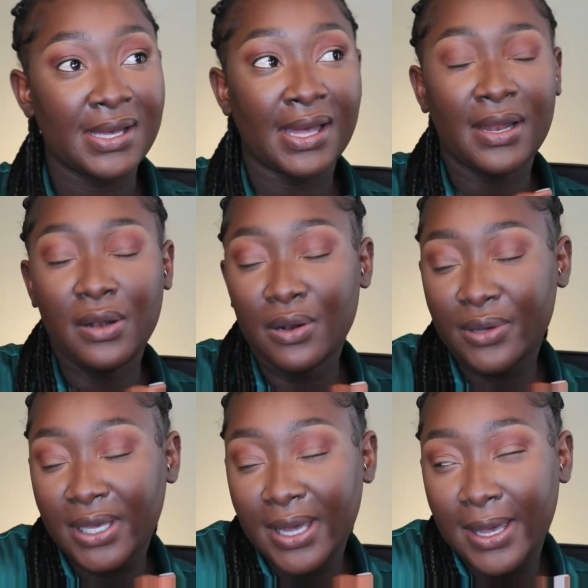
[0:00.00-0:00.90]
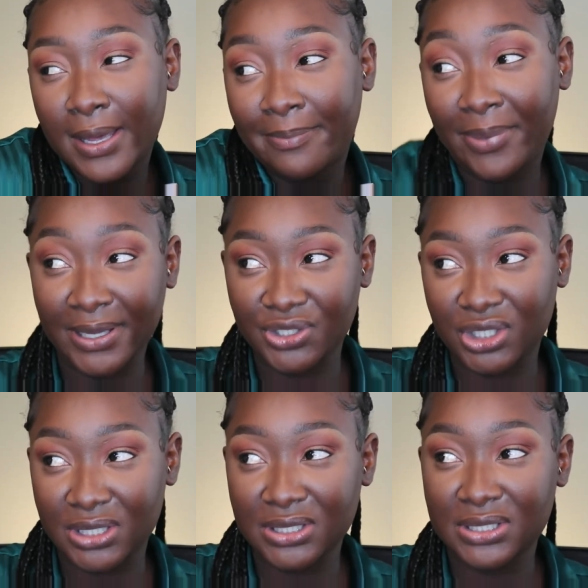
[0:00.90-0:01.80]
And looking at her
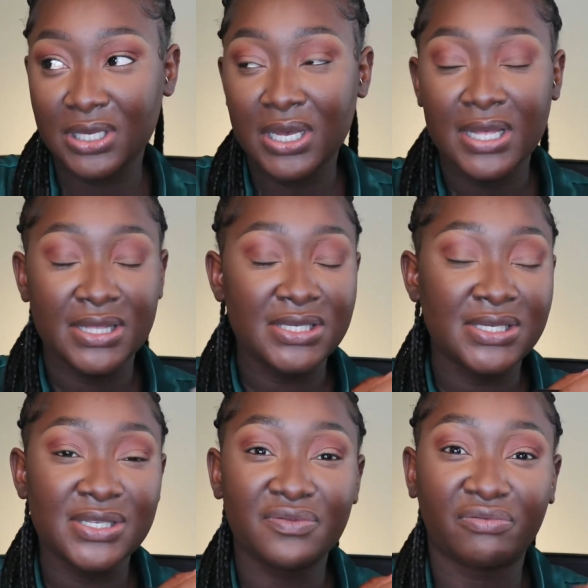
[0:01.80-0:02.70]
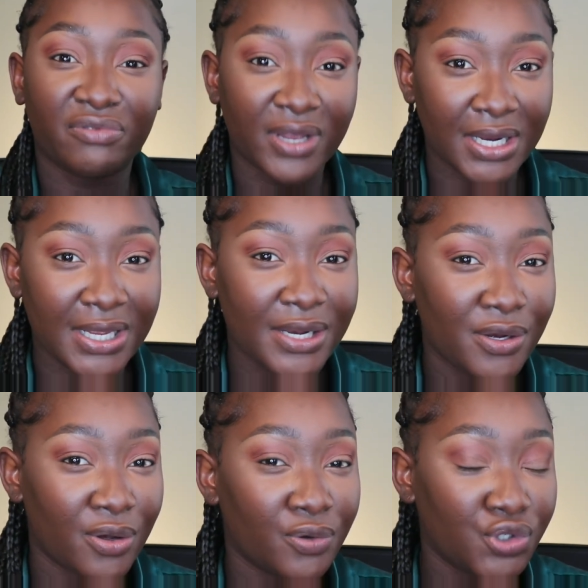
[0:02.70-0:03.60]
pictures, this is really
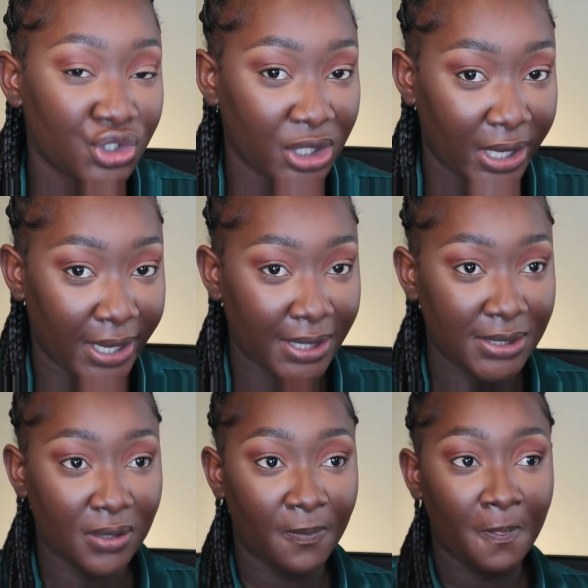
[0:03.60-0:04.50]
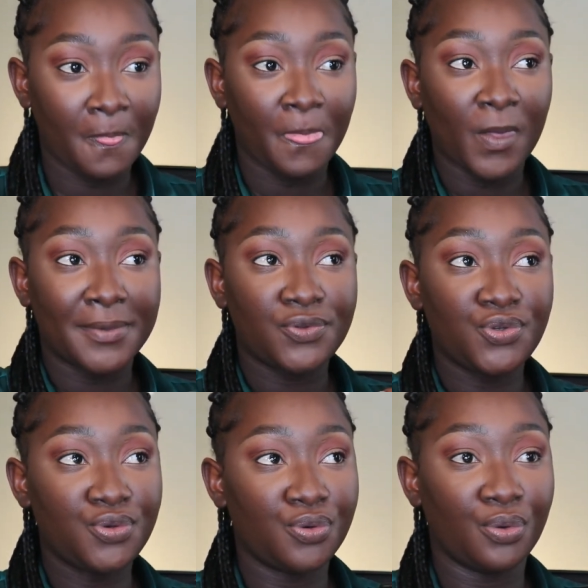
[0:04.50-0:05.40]
no shade
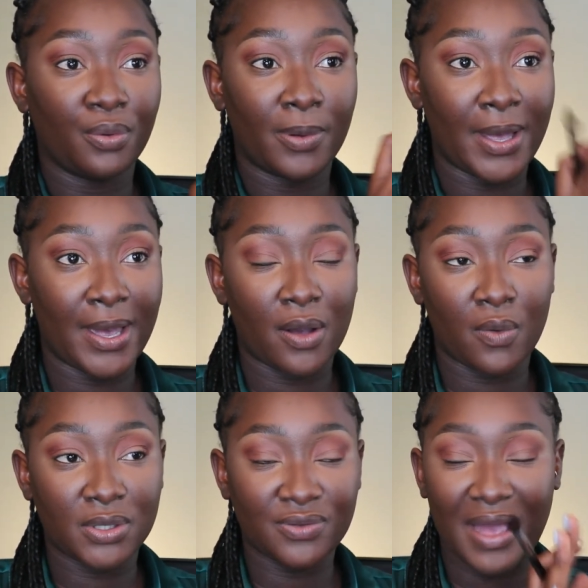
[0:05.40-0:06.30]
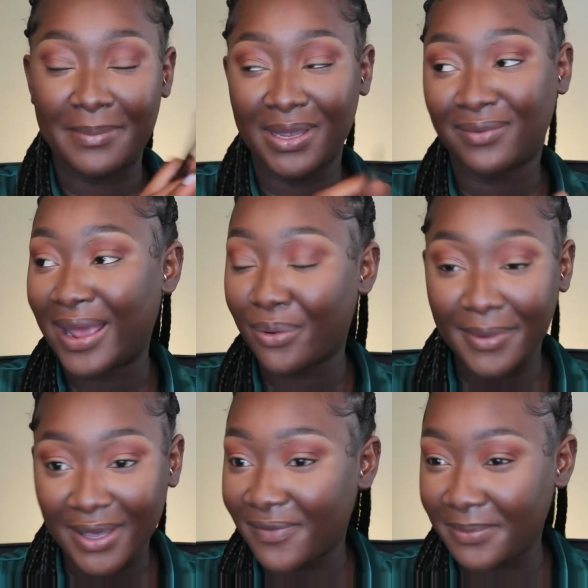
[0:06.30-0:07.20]
to her or whatsoever. I don't
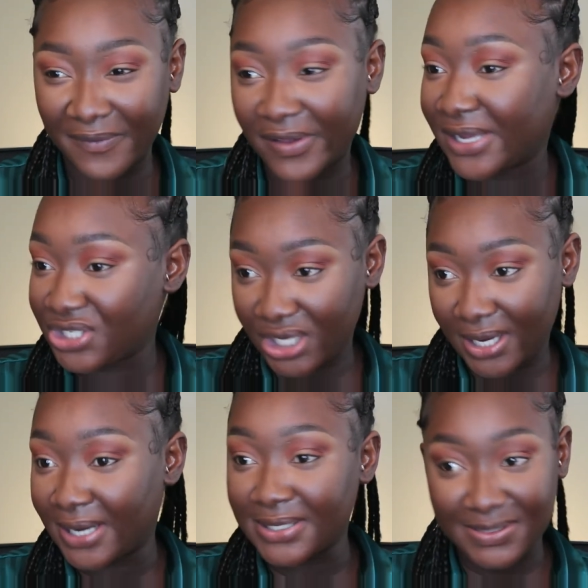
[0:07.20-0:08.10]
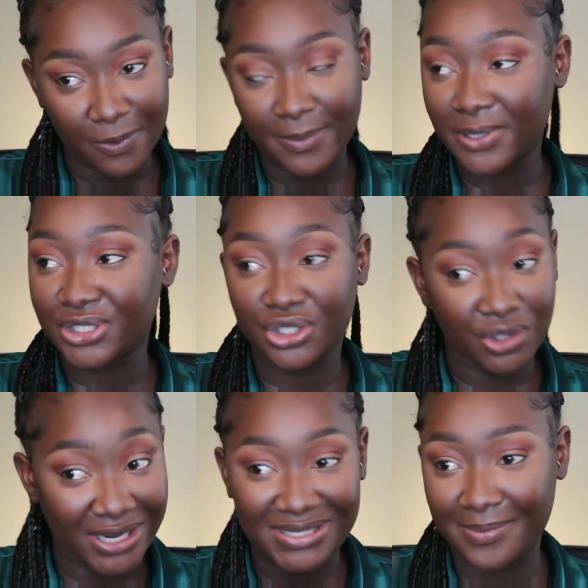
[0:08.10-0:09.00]
care if I'm giving her shade at this point because she
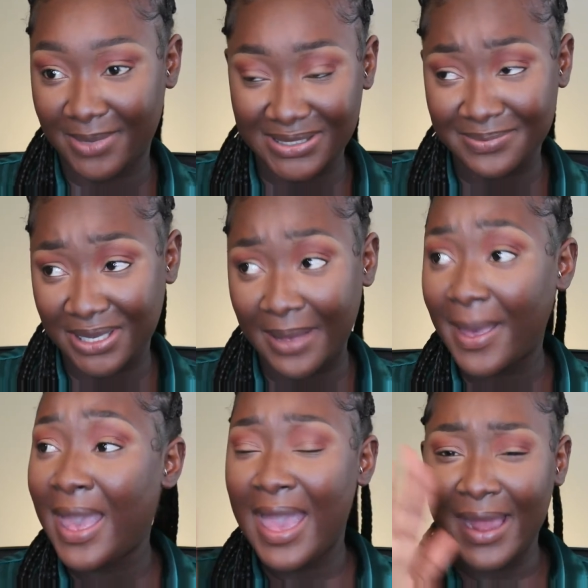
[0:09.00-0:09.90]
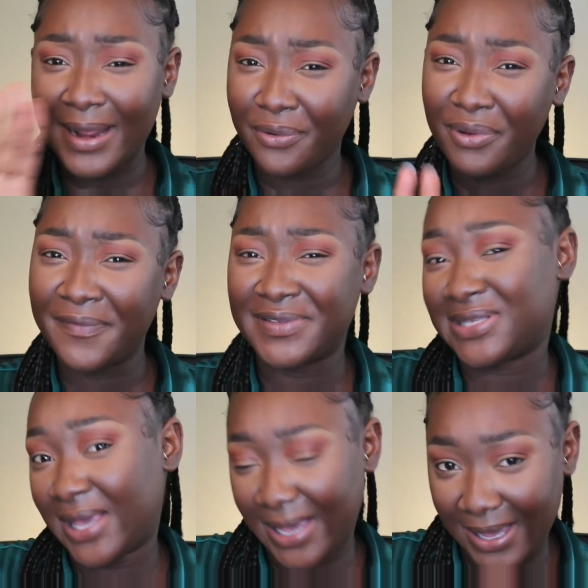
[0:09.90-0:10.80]
tried to mess me up, and I don't know if
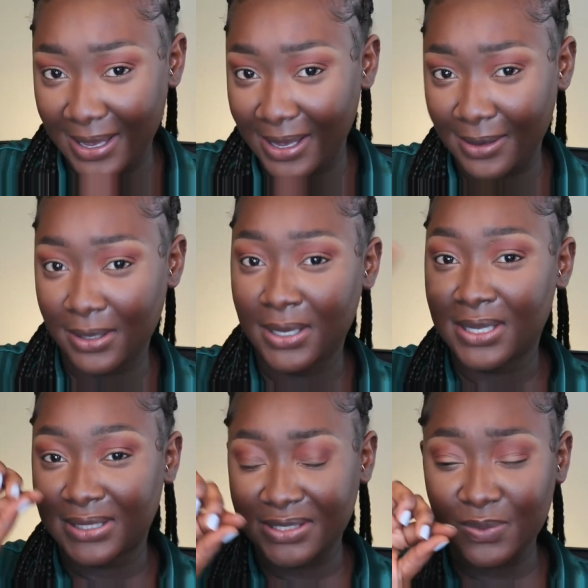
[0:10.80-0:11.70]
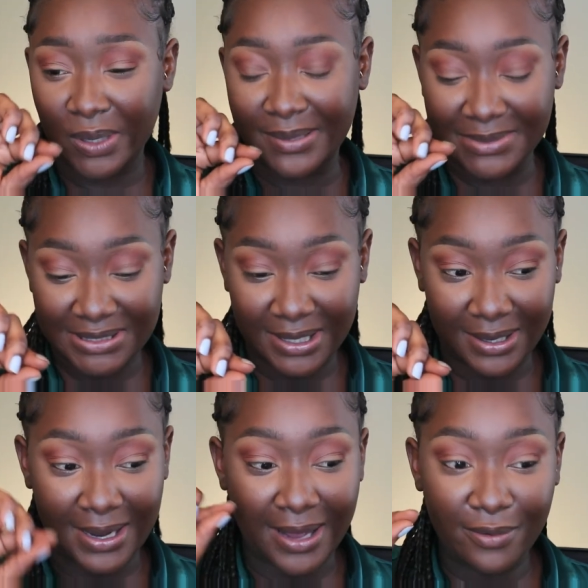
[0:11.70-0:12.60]
it's her. That's what I'm
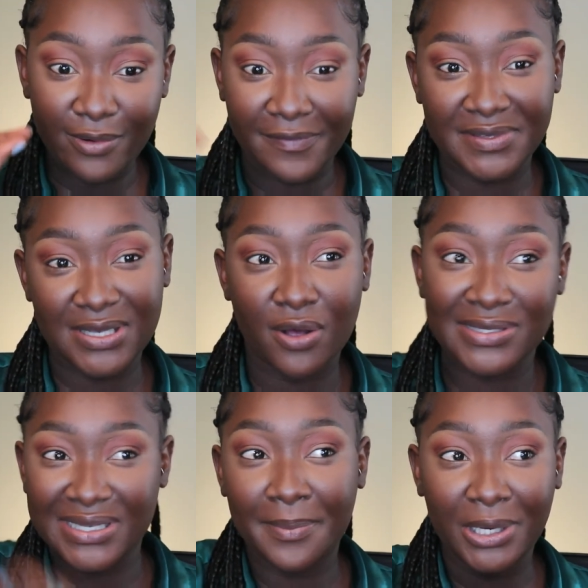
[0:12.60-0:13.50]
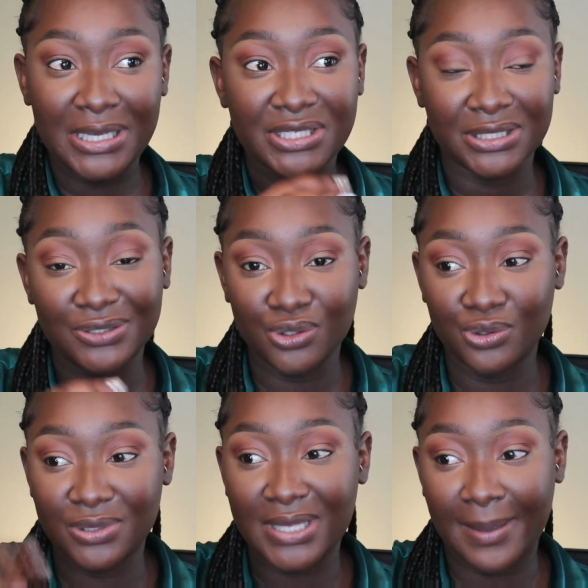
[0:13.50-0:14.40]
saying. I don't know if it's her or somebody just
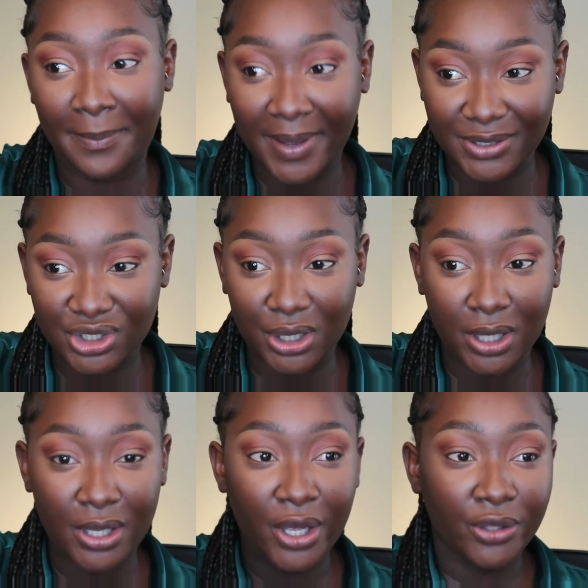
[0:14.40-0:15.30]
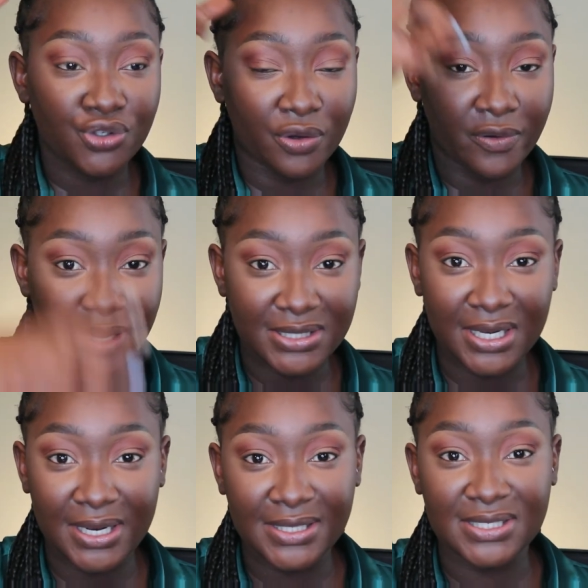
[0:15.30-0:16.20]
used her picture to create a
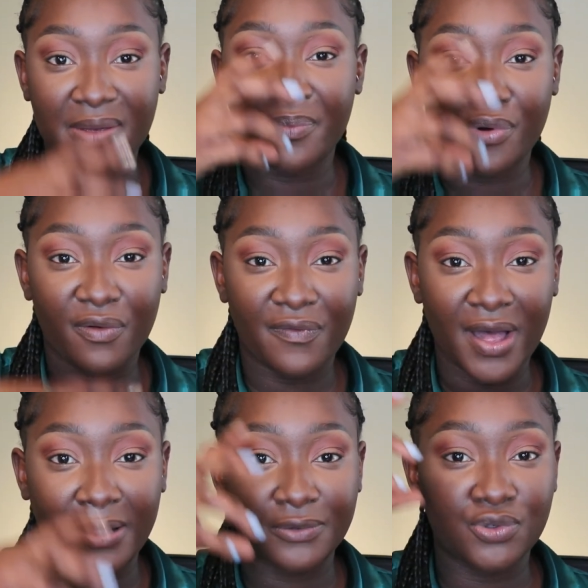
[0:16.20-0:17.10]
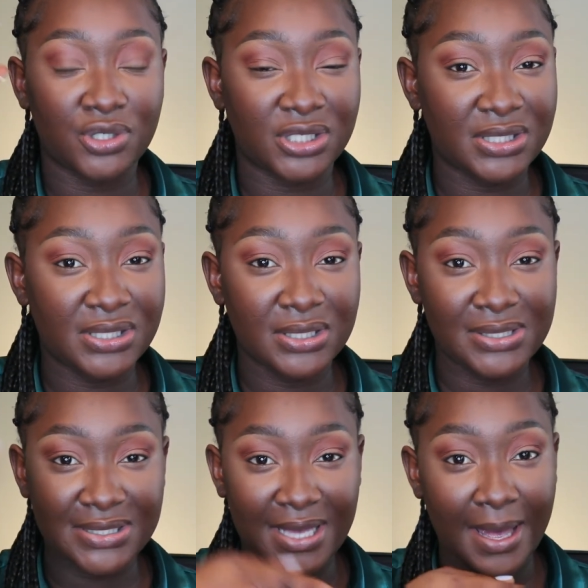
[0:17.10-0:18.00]
LinkedIn profile to just
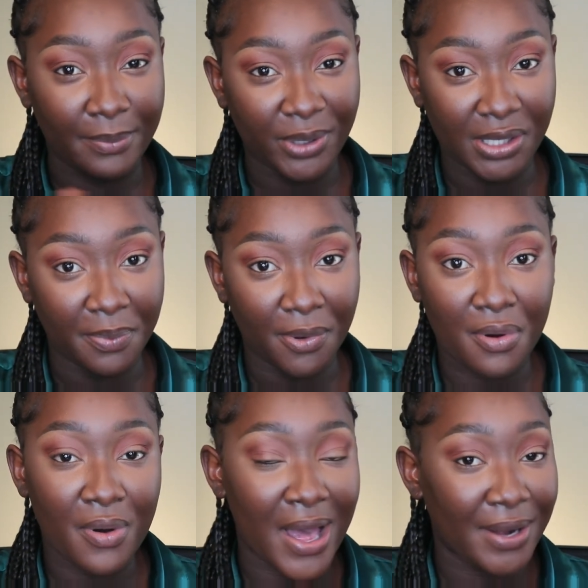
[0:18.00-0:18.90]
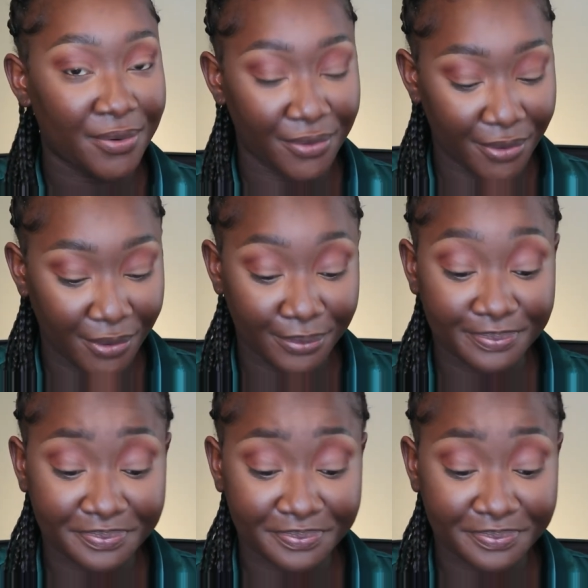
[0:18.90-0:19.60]
scam people. I don't know.